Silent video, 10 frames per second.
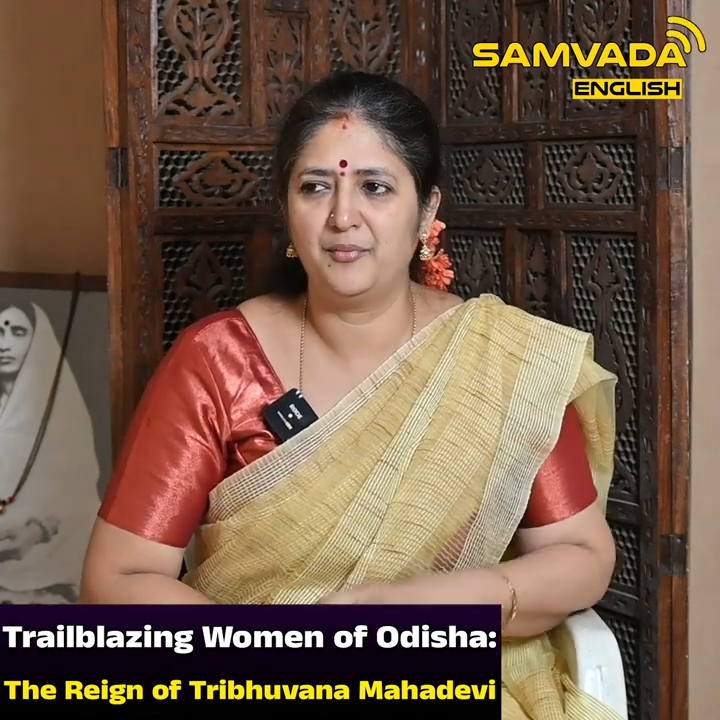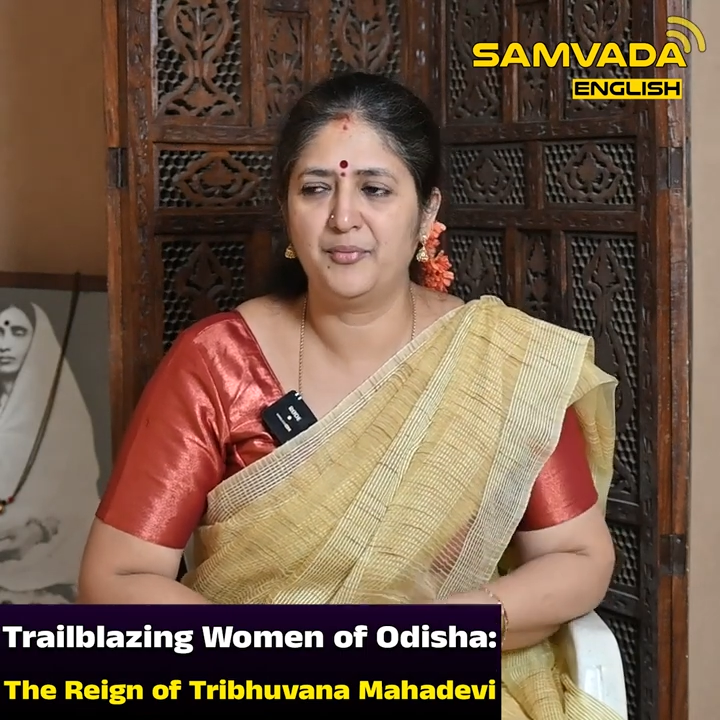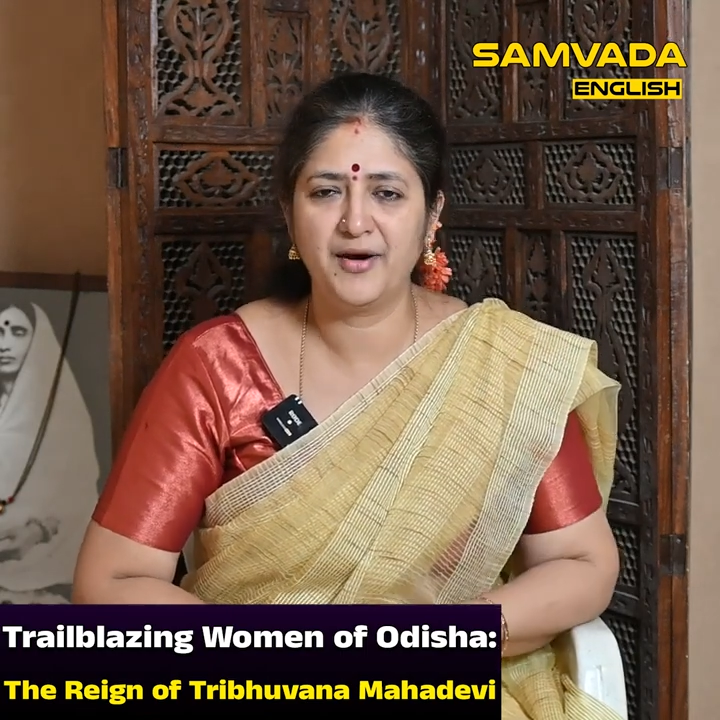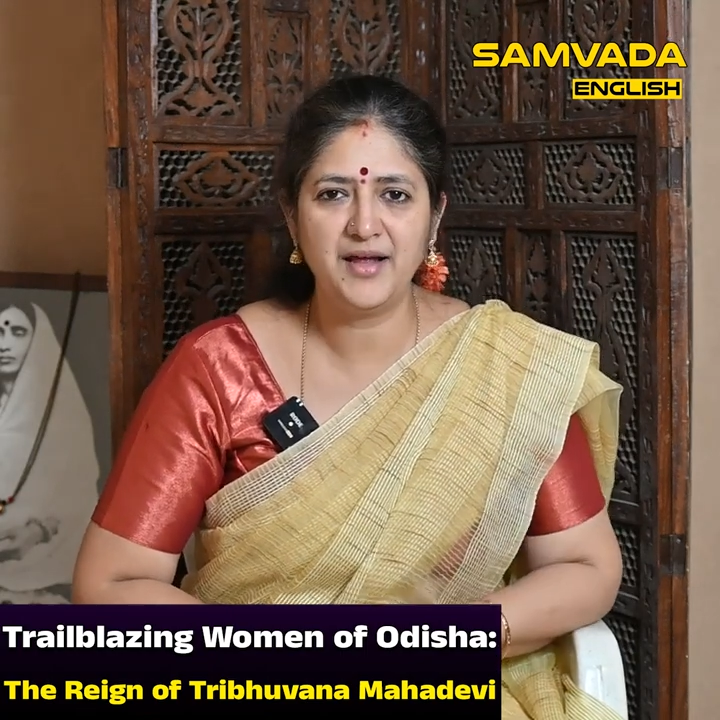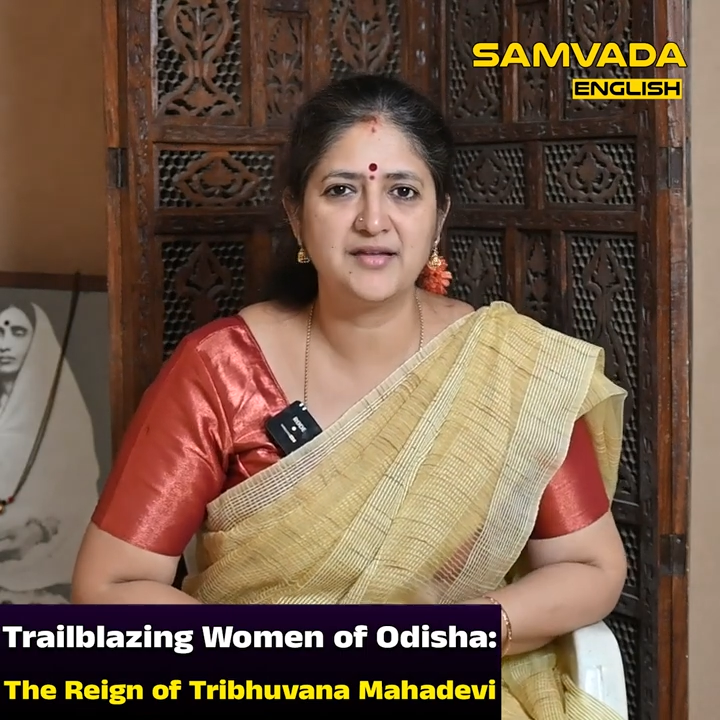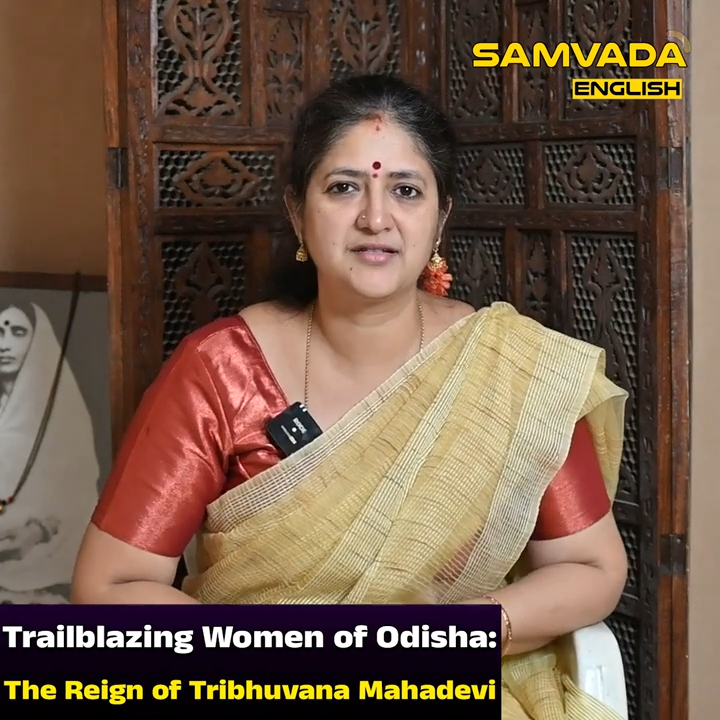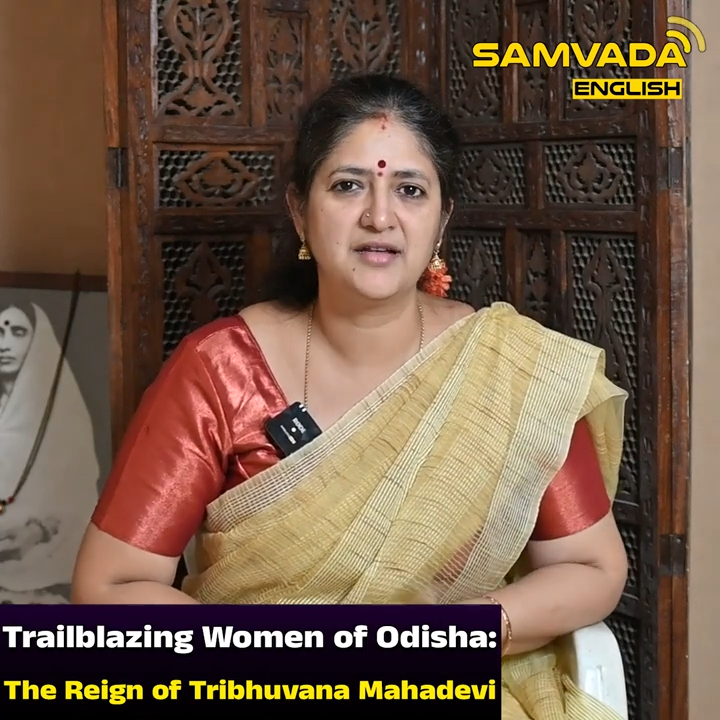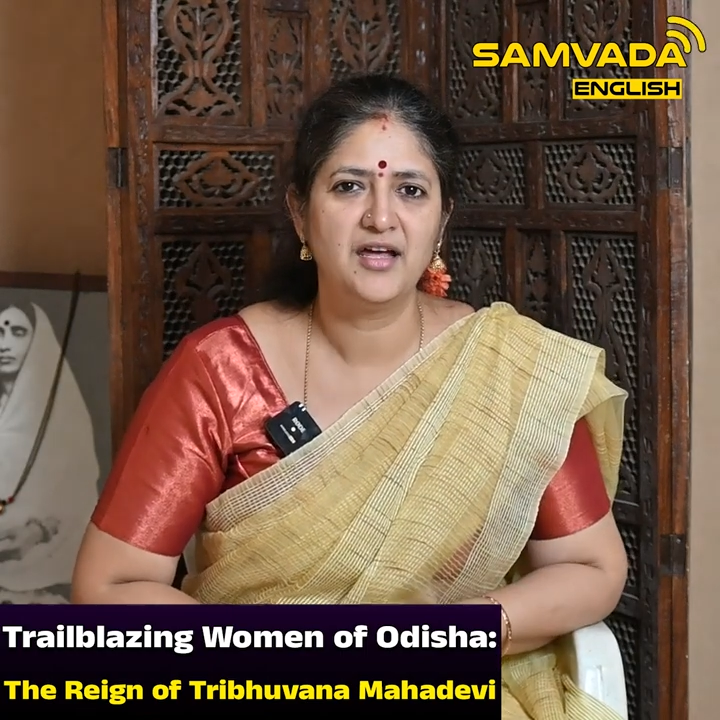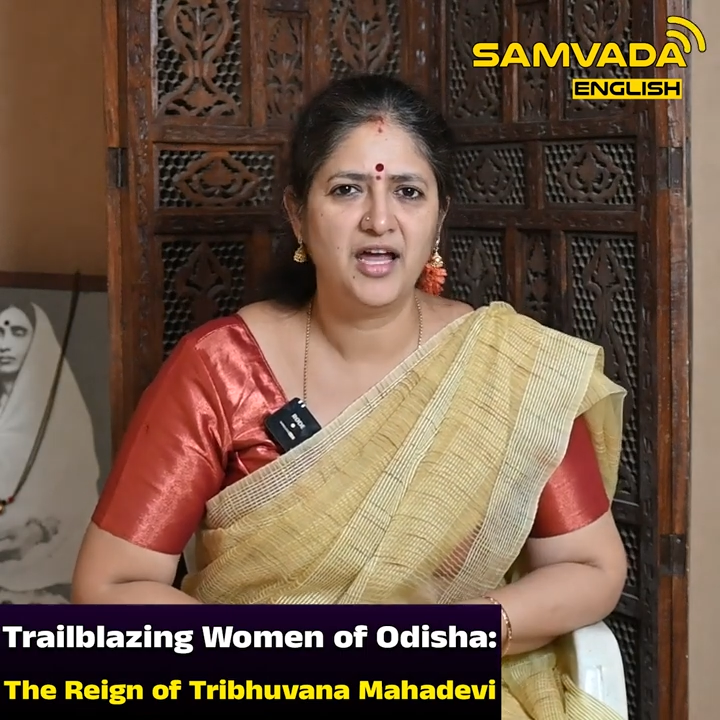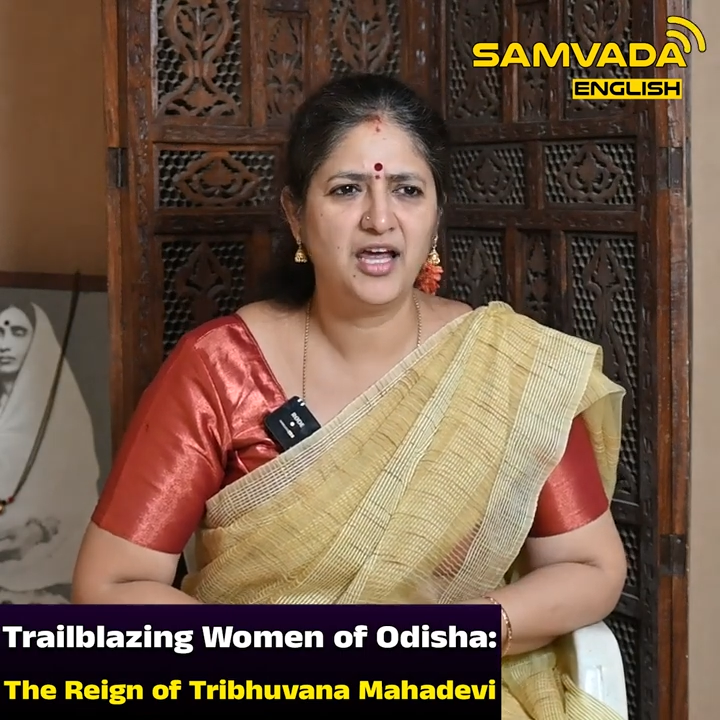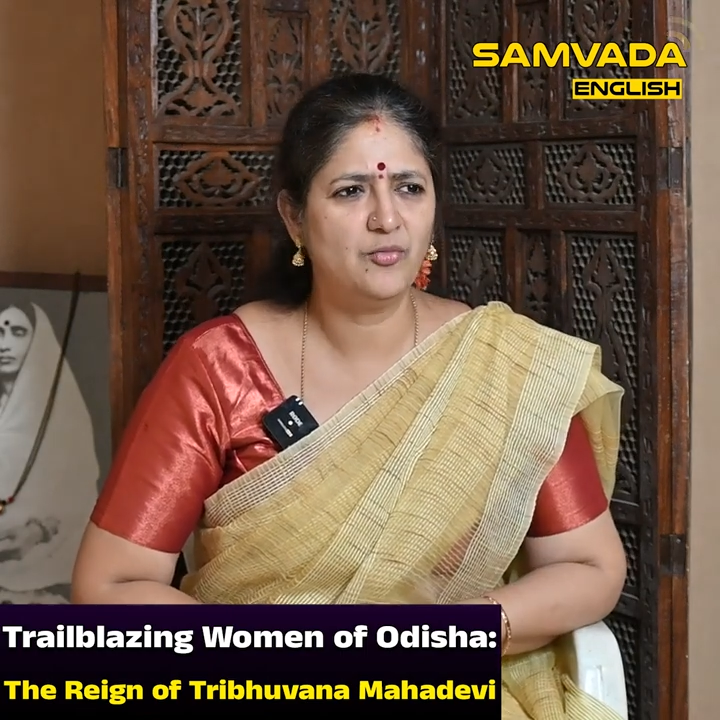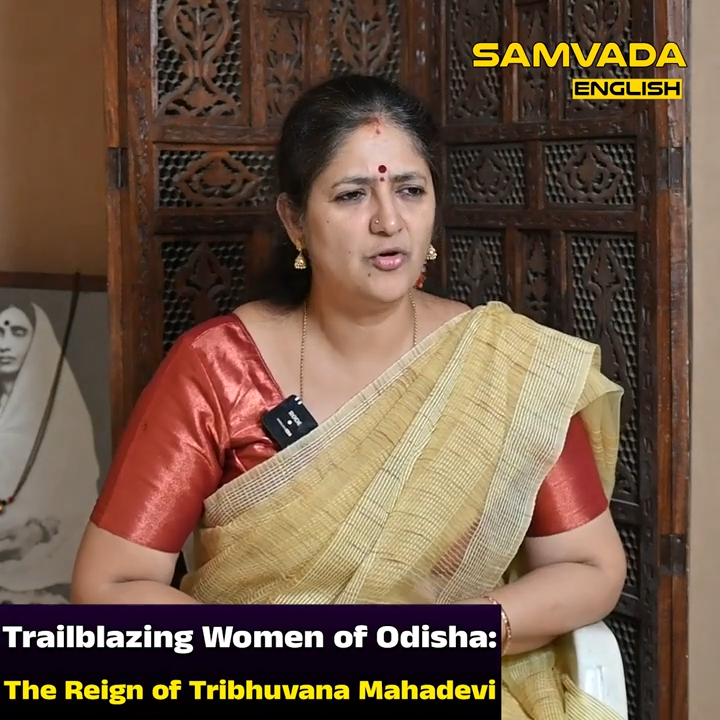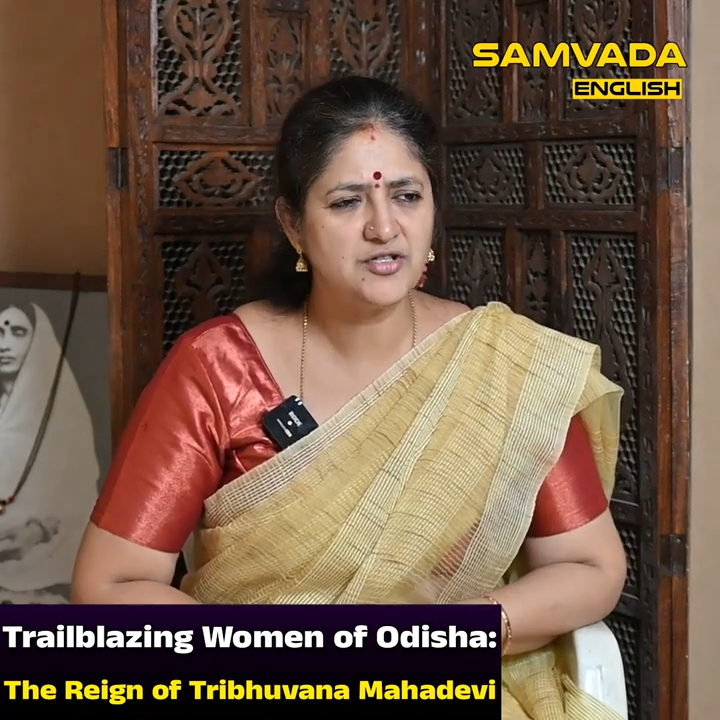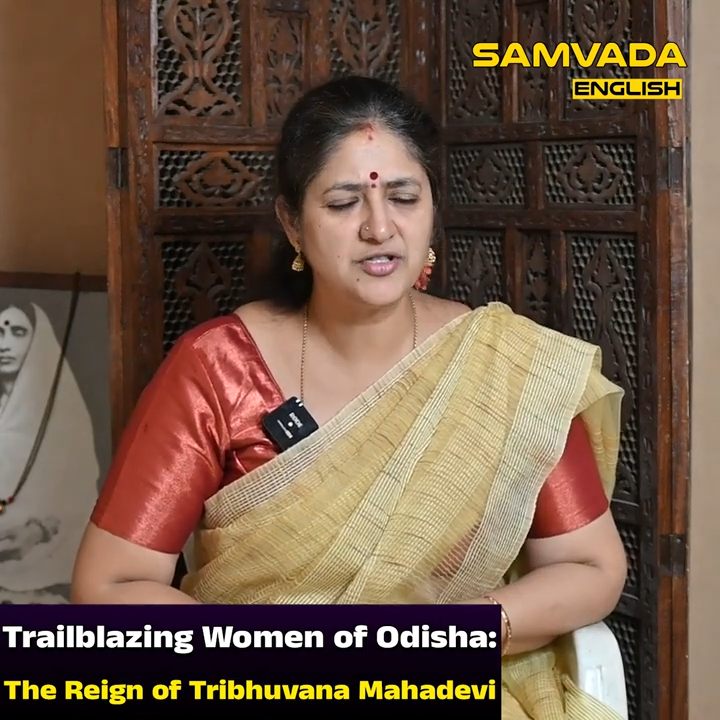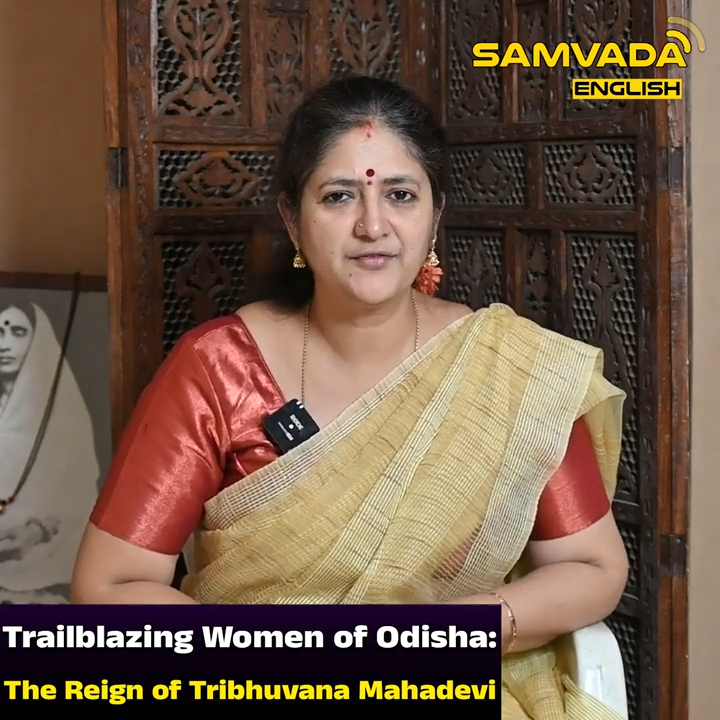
praised in most